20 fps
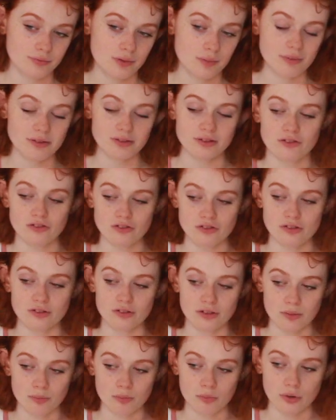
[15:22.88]
I'm in such a
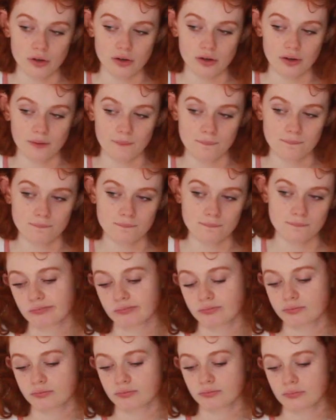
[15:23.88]
slump right now.
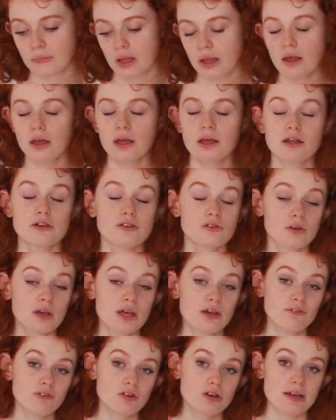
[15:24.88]
It's
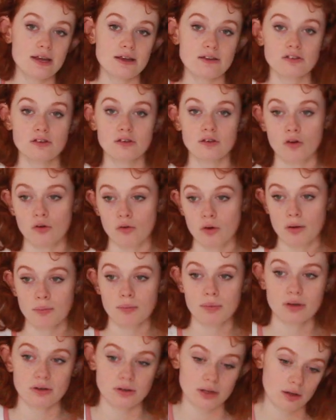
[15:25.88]
okay for days to go
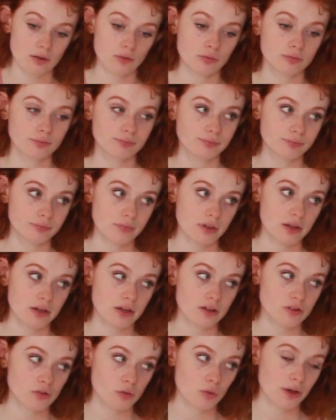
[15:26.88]
up and down, and
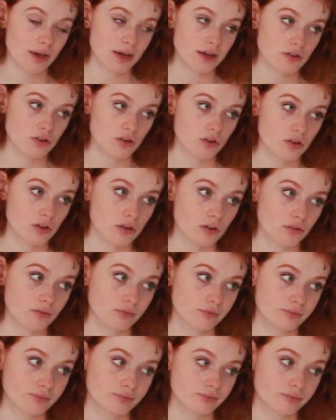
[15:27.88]
it's okay to
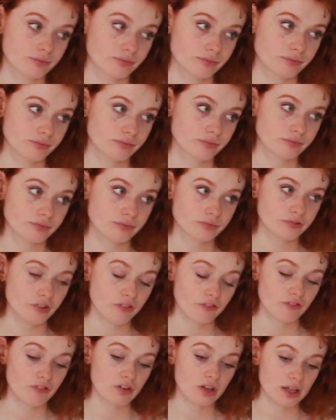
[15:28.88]

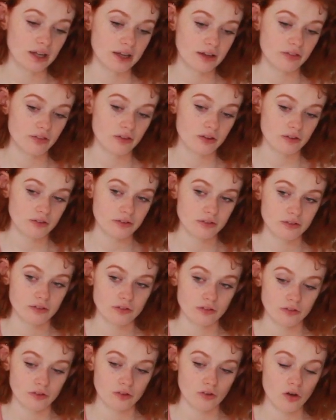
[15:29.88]
feel like
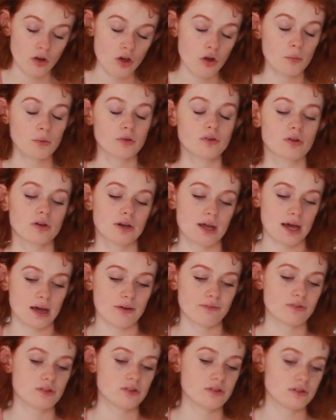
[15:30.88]
this. You're not always going to
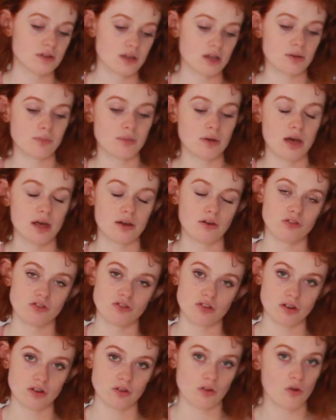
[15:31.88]
have the same
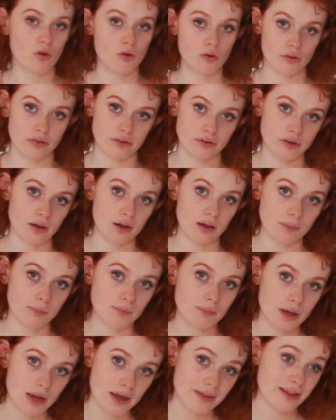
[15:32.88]
energy all the time,
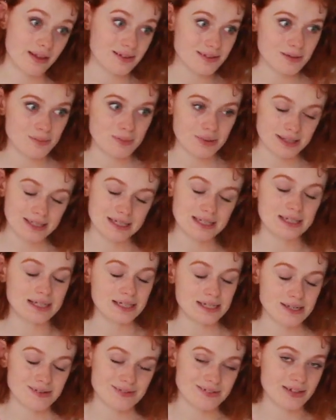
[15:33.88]
and that's
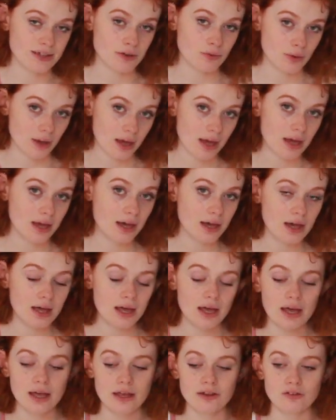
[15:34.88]
completely and utterly okay.
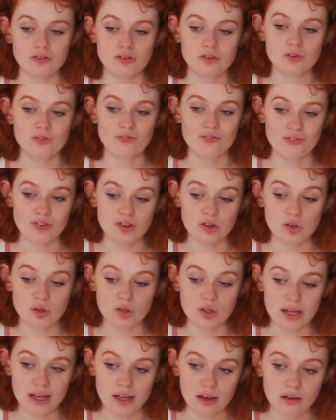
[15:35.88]
You just
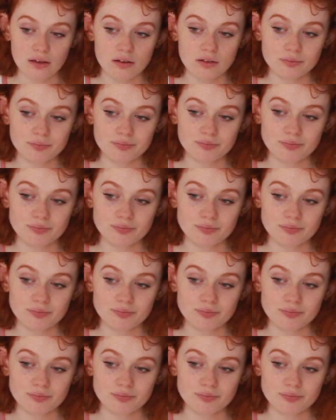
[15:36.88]
feel like